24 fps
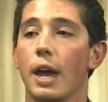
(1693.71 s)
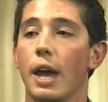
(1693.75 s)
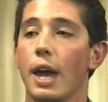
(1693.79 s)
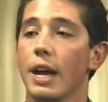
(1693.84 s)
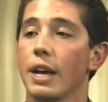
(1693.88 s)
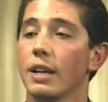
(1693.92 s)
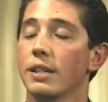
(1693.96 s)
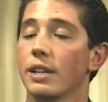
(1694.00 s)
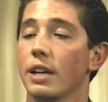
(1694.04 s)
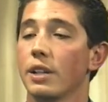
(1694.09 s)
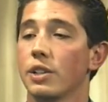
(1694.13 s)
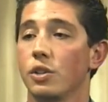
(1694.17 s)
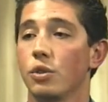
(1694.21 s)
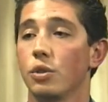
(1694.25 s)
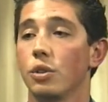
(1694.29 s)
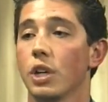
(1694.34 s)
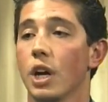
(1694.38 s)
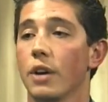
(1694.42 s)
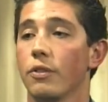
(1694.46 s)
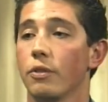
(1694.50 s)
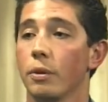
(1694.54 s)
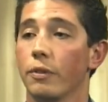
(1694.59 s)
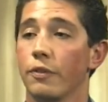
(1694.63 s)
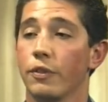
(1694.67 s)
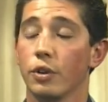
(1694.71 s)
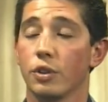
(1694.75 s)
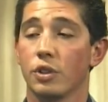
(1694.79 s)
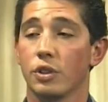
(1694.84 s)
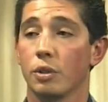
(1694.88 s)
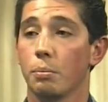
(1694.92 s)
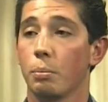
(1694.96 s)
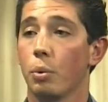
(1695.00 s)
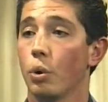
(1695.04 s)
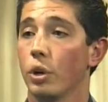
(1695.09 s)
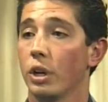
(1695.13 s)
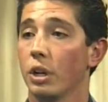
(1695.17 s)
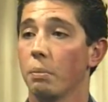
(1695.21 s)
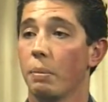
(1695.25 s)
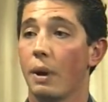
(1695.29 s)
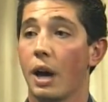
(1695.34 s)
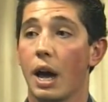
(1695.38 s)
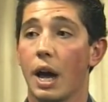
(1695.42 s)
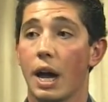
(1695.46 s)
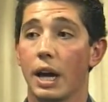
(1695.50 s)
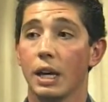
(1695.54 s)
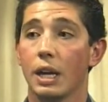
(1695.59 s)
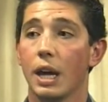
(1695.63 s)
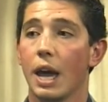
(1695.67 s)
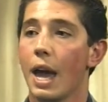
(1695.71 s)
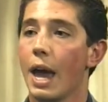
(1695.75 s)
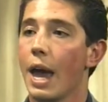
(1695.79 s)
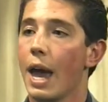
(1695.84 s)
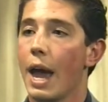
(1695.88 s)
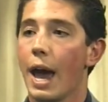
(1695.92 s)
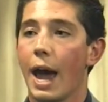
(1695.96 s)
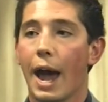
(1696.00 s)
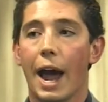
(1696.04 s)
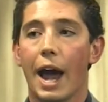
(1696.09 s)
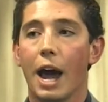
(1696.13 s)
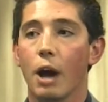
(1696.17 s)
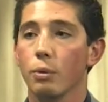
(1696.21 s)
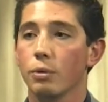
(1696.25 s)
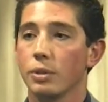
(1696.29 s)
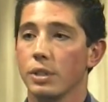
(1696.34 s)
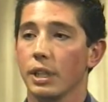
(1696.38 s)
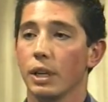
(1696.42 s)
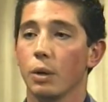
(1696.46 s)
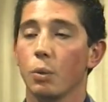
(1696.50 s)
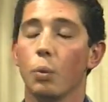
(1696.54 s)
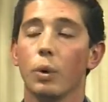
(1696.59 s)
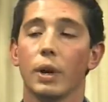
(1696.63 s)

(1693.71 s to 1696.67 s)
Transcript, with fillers: ASI Student Government feels supported by housing.